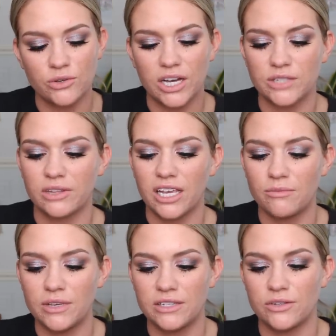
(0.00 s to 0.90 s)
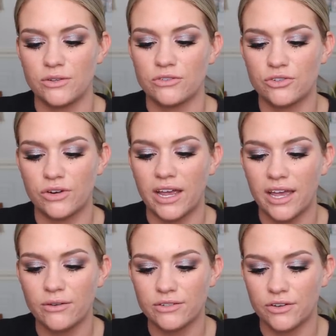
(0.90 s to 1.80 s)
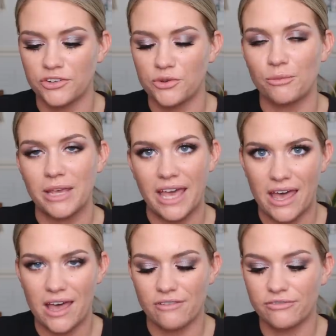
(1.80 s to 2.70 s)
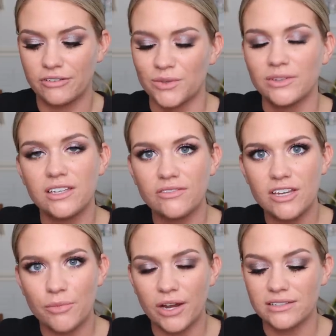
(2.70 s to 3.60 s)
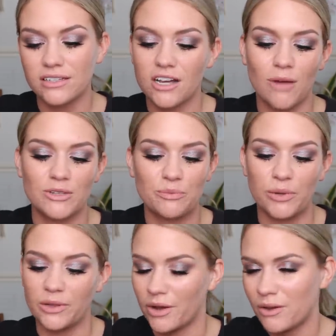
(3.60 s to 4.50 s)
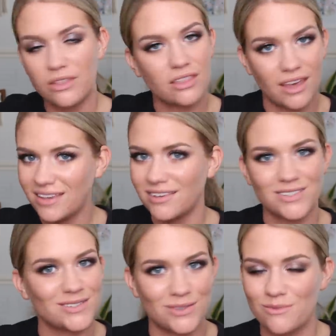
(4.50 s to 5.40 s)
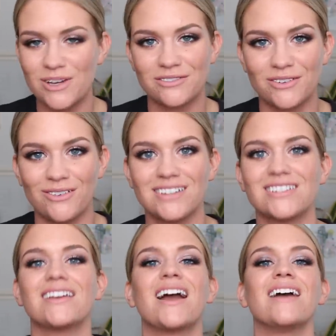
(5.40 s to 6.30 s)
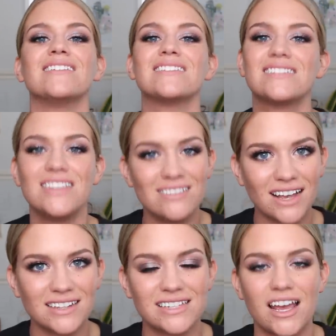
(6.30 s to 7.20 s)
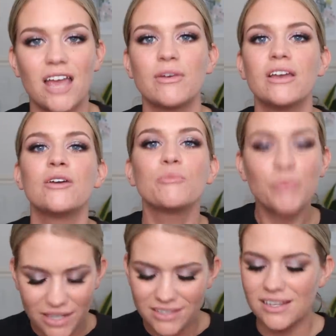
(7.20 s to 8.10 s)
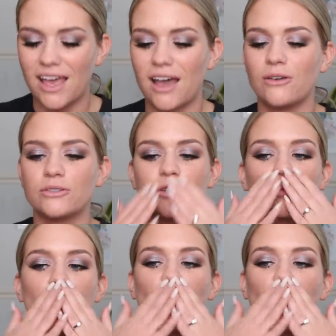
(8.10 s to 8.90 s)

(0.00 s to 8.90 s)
you guys would like me to try out on your behalf. So leave any brands in the comments below. Thank you so much for watching. I will see you next time. Peace out.